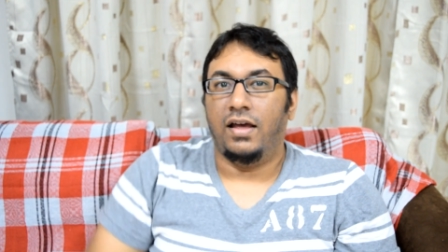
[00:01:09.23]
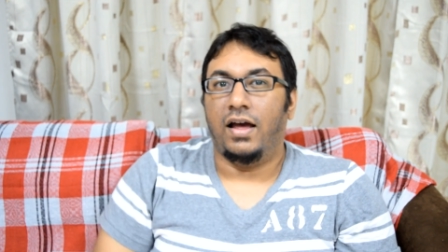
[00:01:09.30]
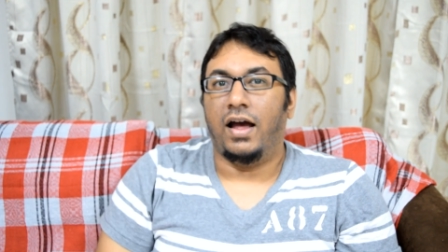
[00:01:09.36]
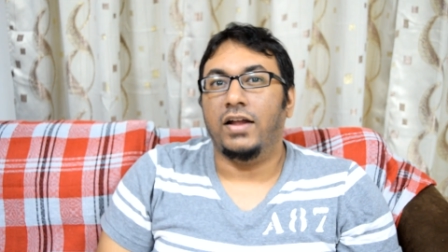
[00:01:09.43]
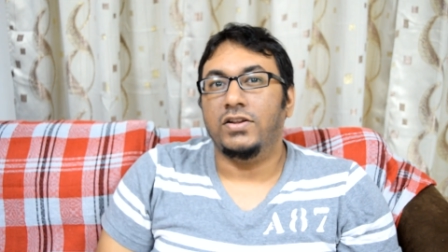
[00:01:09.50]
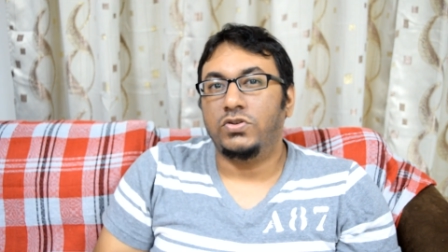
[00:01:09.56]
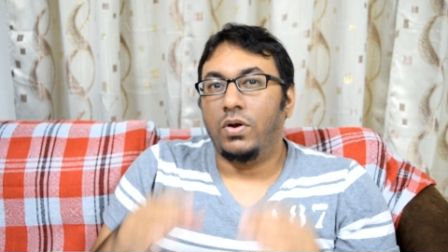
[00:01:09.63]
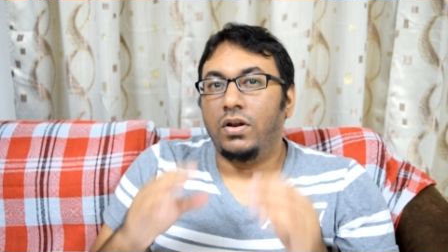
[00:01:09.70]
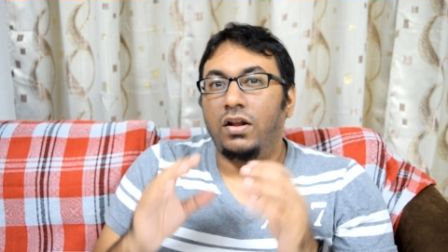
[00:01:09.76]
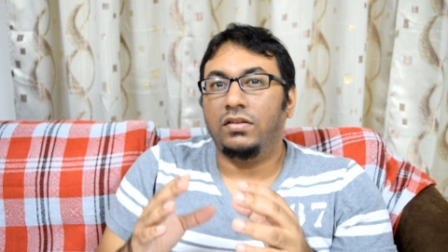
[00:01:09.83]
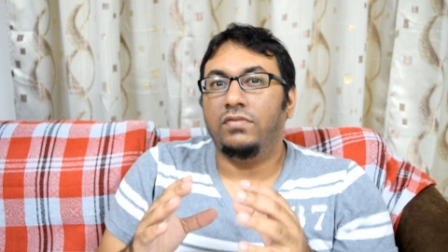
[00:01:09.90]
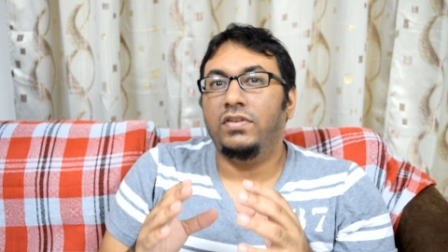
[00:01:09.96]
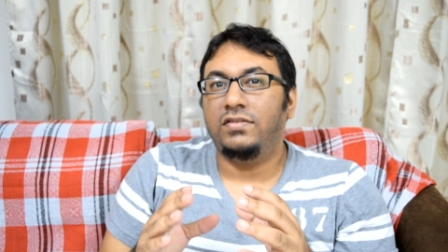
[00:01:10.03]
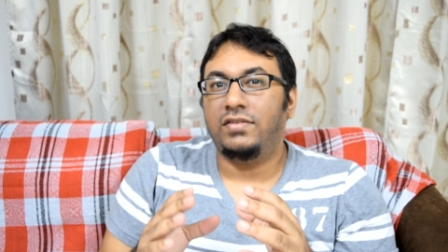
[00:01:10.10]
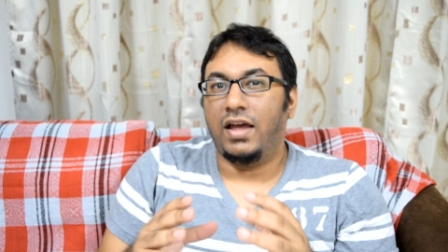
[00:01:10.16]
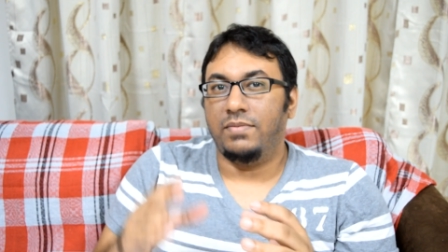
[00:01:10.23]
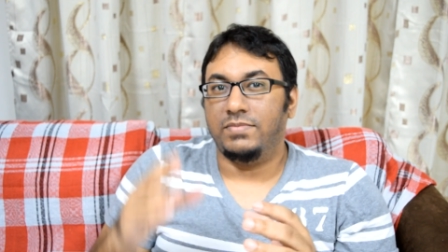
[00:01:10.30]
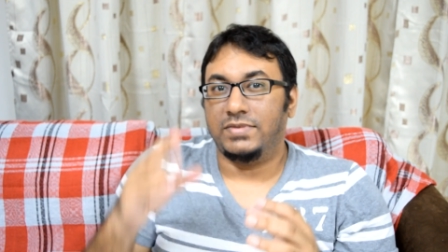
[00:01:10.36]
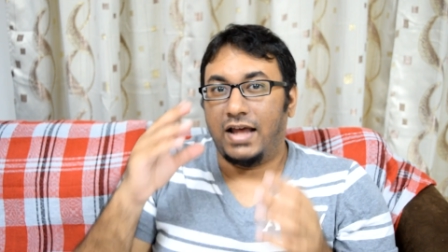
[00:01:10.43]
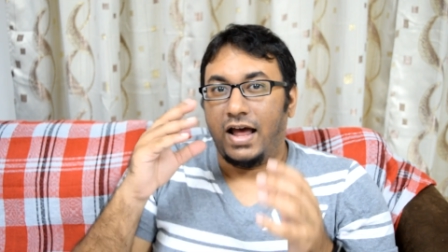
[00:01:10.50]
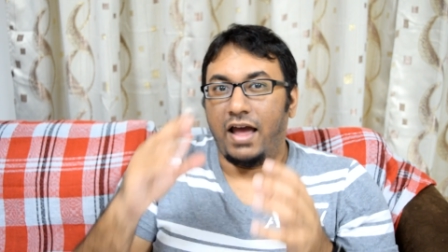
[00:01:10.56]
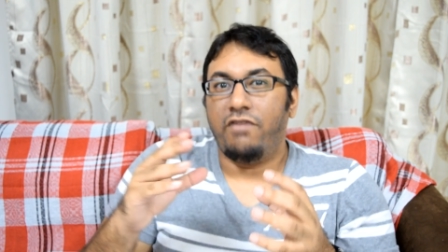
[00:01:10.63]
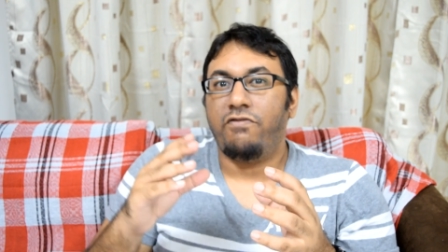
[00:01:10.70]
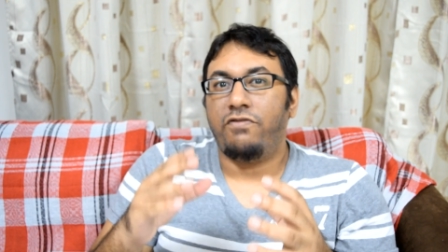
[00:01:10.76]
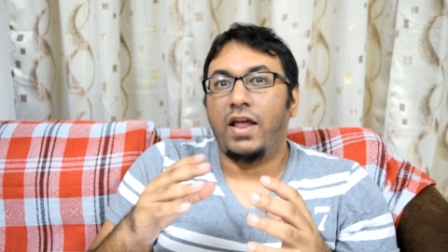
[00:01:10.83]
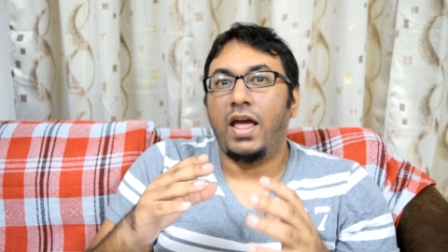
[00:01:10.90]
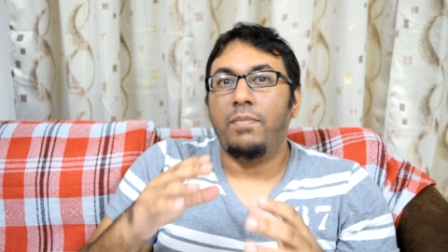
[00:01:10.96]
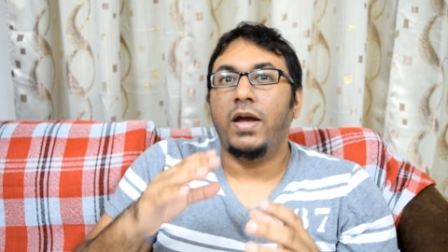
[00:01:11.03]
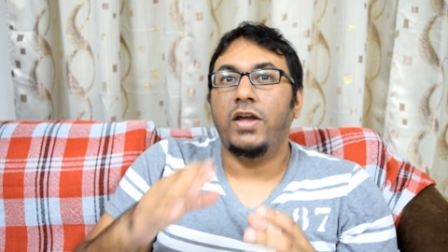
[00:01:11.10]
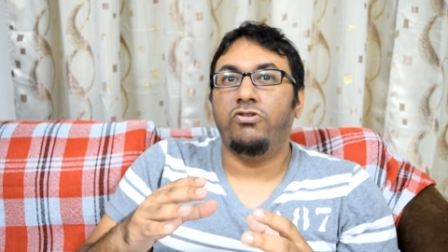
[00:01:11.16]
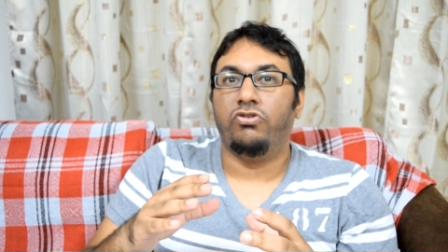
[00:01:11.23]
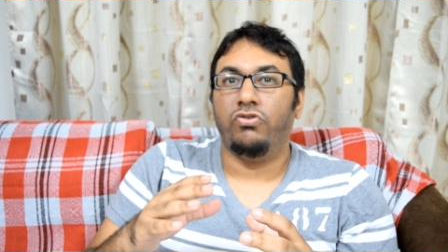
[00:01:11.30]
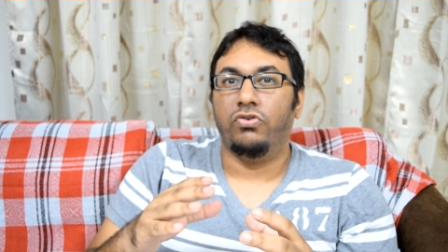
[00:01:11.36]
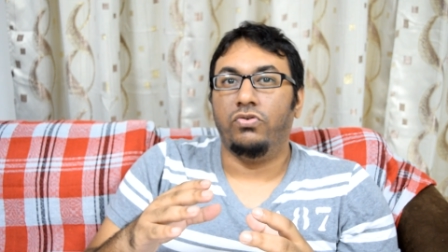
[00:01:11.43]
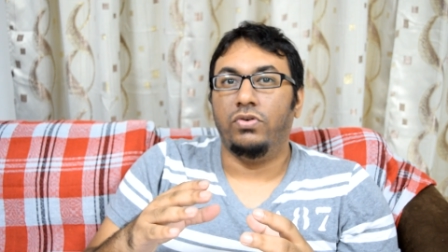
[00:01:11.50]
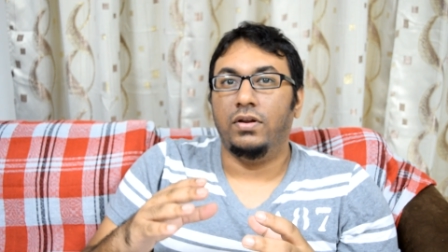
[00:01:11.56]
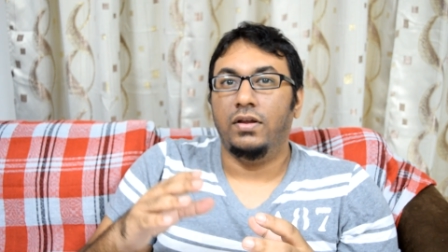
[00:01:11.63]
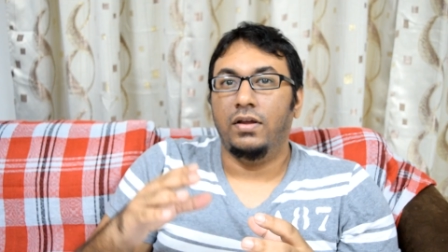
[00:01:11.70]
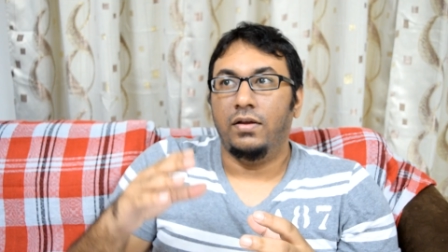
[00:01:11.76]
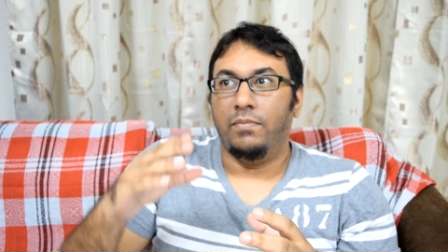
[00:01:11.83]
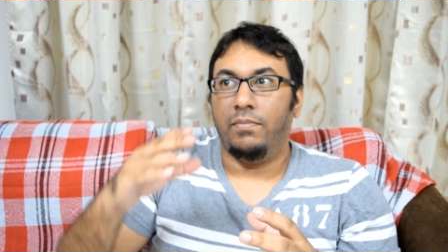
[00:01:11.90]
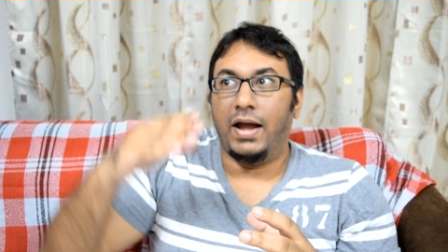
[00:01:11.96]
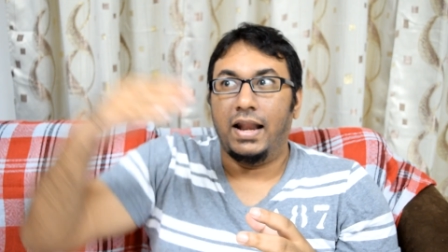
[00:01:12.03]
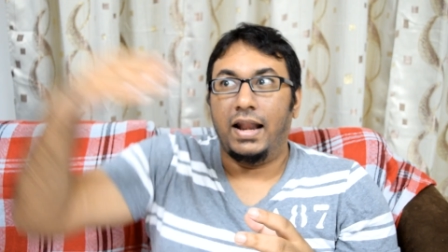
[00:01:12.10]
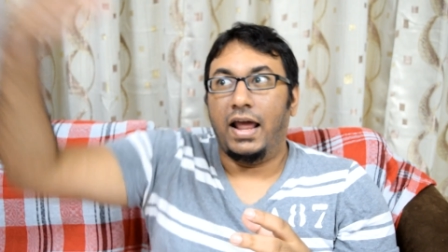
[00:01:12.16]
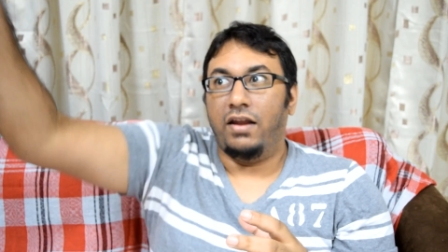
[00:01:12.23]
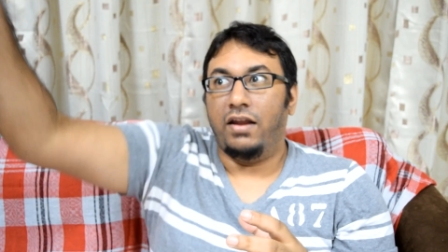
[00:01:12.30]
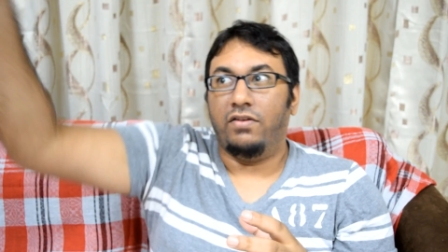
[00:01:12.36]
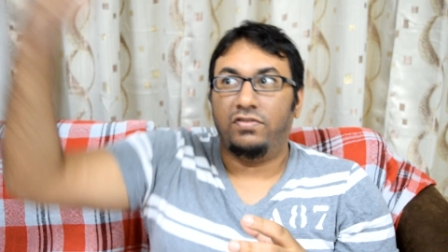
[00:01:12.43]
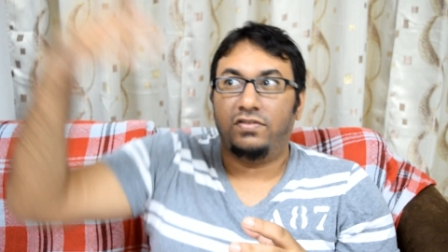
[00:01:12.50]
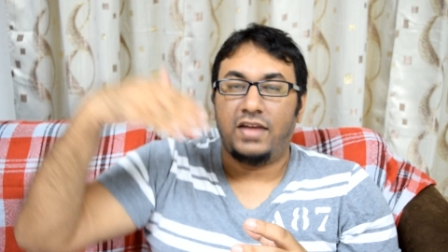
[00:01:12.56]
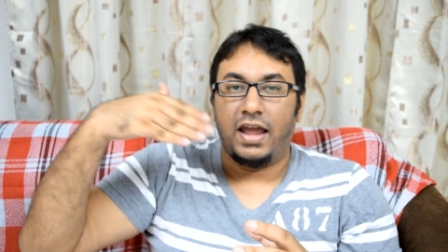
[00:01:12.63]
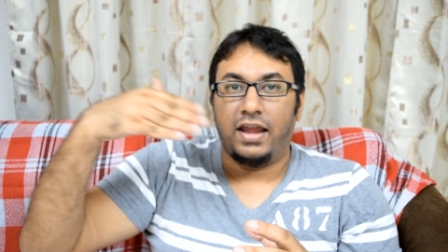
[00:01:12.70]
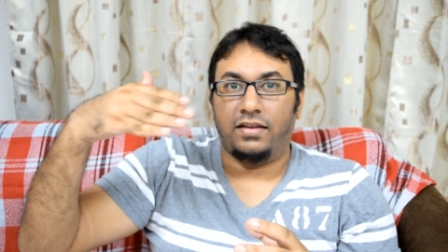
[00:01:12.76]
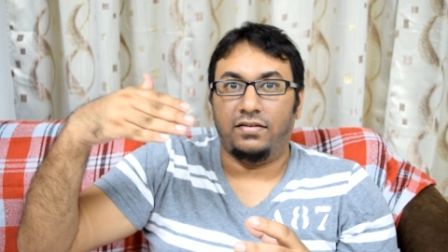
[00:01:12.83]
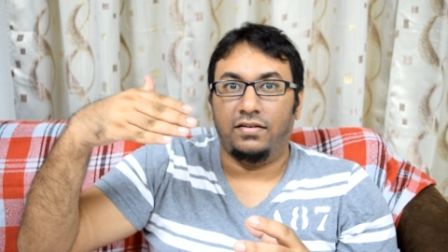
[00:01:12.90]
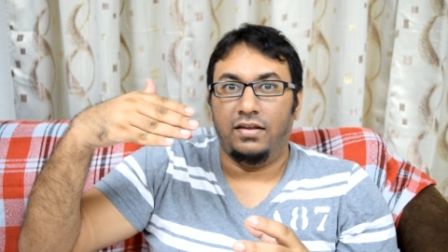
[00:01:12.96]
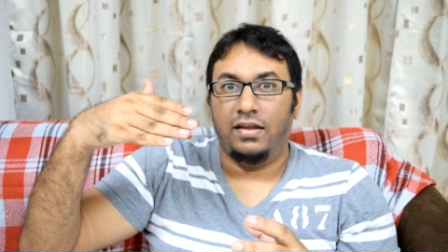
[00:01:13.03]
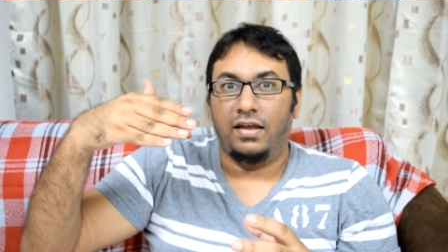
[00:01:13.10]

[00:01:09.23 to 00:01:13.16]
And so a lot of the times I fly my drone by line of sight.